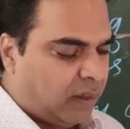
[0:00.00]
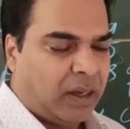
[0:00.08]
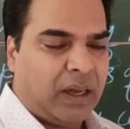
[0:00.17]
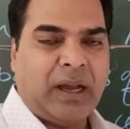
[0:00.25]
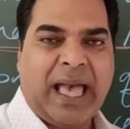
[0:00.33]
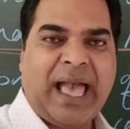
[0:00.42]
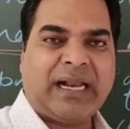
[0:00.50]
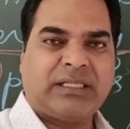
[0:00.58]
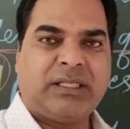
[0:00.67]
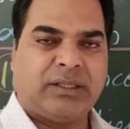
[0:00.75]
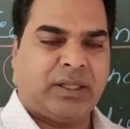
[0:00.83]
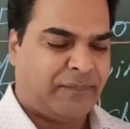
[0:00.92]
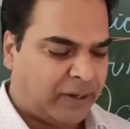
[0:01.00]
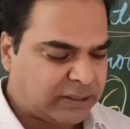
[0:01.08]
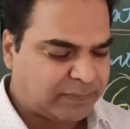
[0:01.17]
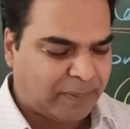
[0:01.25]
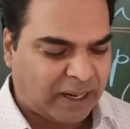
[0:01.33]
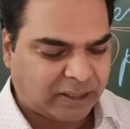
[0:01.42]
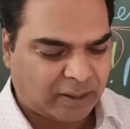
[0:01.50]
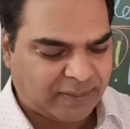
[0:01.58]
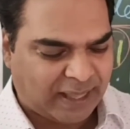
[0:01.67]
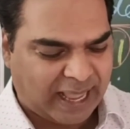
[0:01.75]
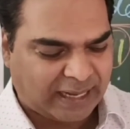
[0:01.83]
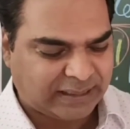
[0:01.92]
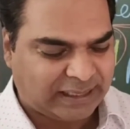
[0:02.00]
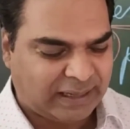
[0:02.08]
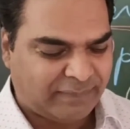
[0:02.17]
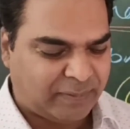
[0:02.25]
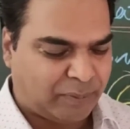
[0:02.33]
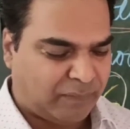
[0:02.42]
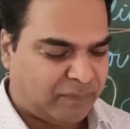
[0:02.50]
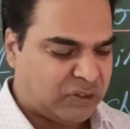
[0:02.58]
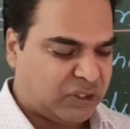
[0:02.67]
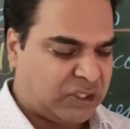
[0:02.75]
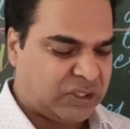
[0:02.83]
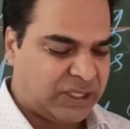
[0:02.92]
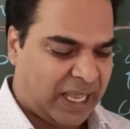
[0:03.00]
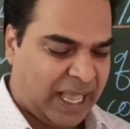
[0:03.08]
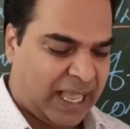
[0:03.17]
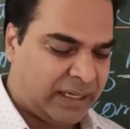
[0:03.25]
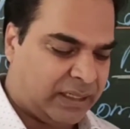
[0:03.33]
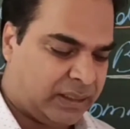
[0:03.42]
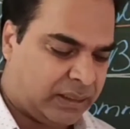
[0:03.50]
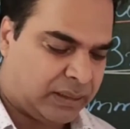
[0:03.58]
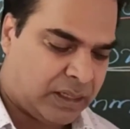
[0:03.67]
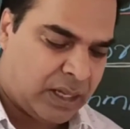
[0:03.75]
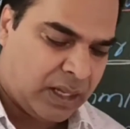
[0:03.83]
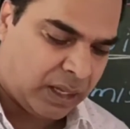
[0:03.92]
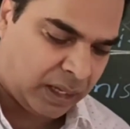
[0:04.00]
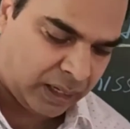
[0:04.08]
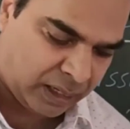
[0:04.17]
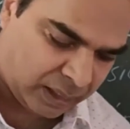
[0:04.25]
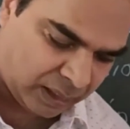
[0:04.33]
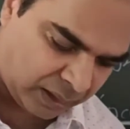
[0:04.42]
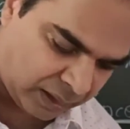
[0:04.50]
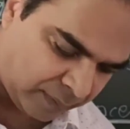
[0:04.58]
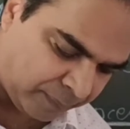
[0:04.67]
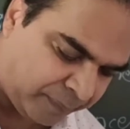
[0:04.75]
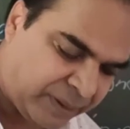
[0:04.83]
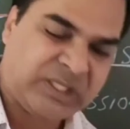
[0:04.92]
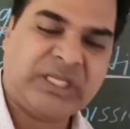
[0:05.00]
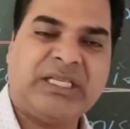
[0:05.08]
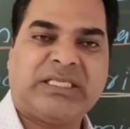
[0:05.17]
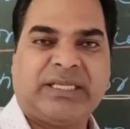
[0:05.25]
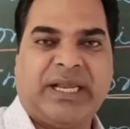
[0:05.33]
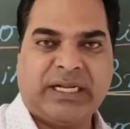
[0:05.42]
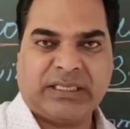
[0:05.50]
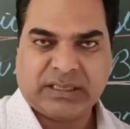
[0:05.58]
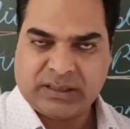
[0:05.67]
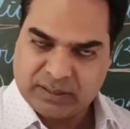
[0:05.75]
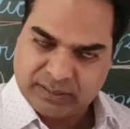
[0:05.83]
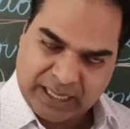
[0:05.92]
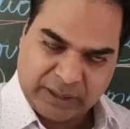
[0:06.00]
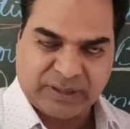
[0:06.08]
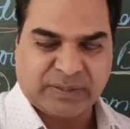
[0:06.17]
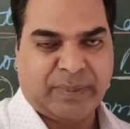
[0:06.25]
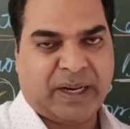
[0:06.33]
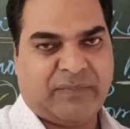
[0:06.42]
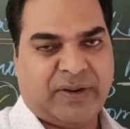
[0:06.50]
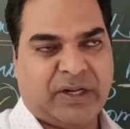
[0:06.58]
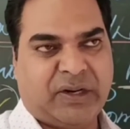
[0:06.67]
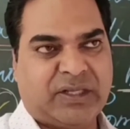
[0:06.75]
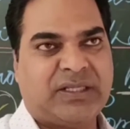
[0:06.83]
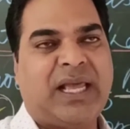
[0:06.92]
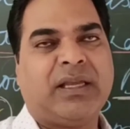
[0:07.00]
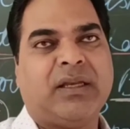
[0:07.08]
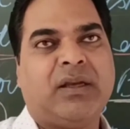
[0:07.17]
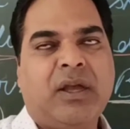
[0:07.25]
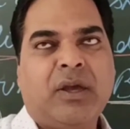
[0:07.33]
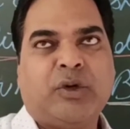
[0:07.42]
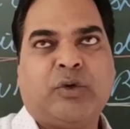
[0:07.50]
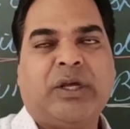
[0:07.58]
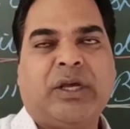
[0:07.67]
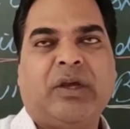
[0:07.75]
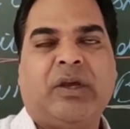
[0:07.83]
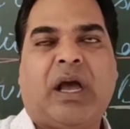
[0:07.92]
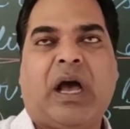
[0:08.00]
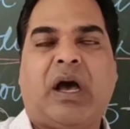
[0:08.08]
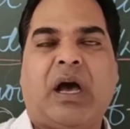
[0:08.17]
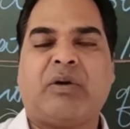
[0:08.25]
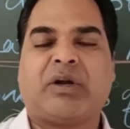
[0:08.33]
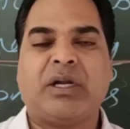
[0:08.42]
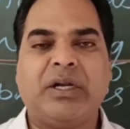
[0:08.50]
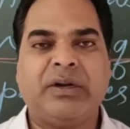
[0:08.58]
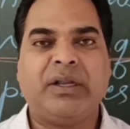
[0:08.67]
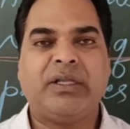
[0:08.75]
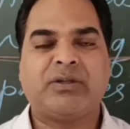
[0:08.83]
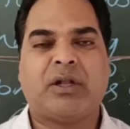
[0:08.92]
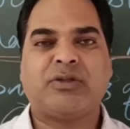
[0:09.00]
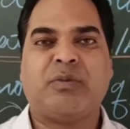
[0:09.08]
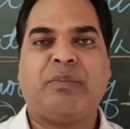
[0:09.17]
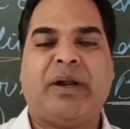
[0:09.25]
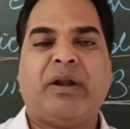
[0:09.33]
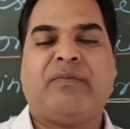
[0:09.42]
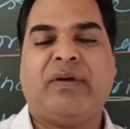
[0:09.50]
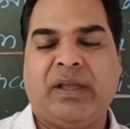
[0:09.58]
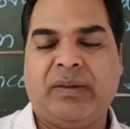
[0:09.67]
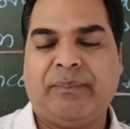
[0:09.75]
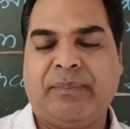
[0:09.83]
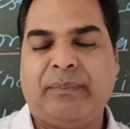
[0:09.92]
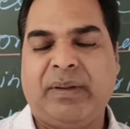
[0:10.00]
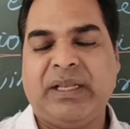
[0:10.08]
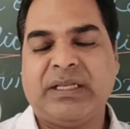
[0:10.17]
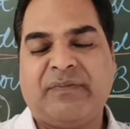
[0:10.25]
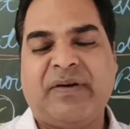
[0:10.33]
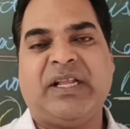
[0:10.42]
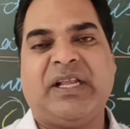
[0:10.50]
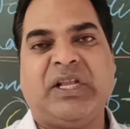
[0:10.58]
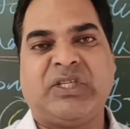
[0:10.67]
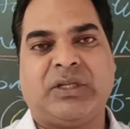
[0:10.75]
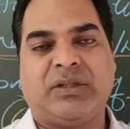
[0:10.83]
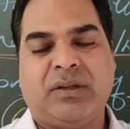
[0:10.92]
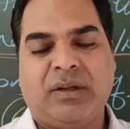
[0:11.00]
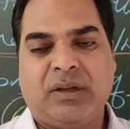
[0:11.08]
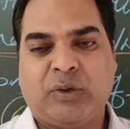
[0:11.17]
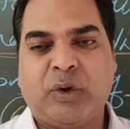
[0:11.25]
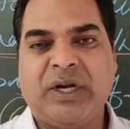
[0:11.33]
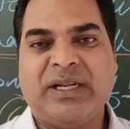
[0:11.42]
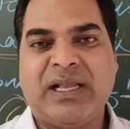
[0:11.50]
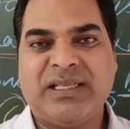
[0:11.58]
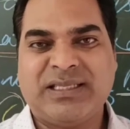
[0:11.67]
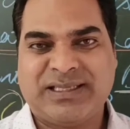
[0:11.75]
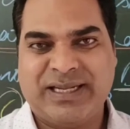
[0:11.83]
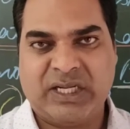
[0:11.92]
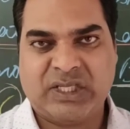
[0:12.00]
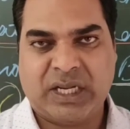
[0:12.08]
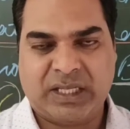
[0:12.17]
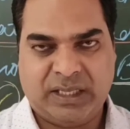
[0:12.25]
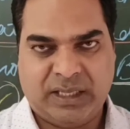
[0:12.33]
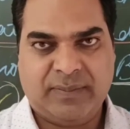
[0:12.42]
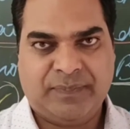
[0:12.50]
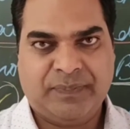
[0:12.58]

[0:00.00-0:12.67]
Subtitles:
act, the first part of the act, 11 provinces and princely states that was made a federation. Like today our country is also made of is a federation. 29 states are there,